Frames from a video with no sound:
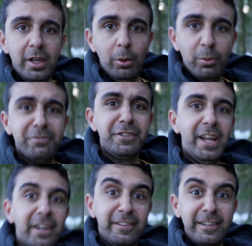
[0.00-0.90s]
we've
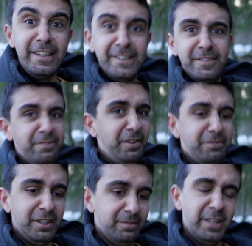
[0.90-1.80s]
done at least
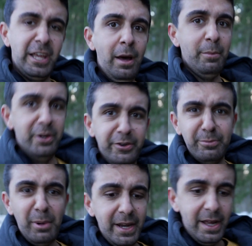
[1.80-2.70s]
15 kilometers
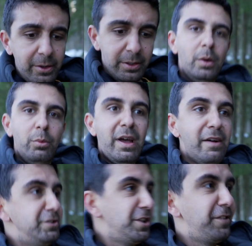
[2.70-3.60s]
by now. We
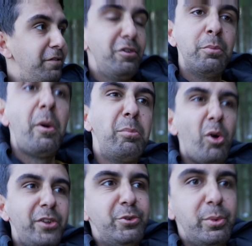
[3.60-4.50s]
have just a few more
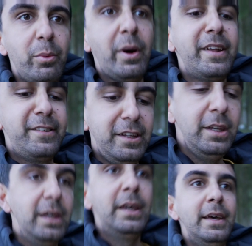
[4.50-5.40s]
points we want to
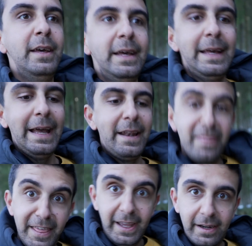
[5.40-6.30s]
see,
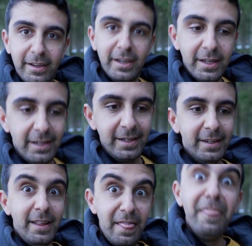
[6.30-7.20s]
and then
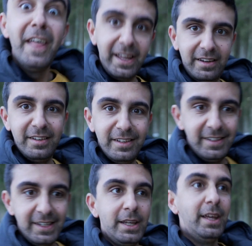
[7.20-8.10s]
a
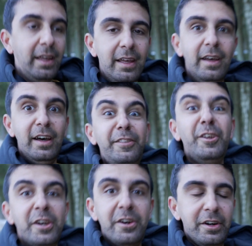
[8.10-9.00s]

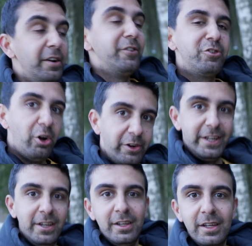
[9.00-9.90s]
dinner.
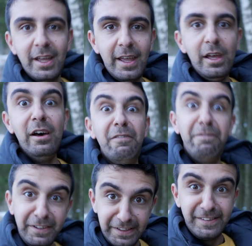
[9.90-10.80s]
A
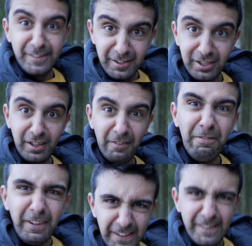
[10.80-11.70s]
feast.
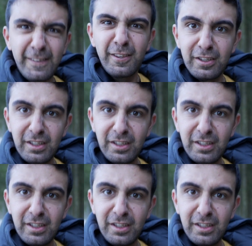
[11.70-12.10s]
Feast!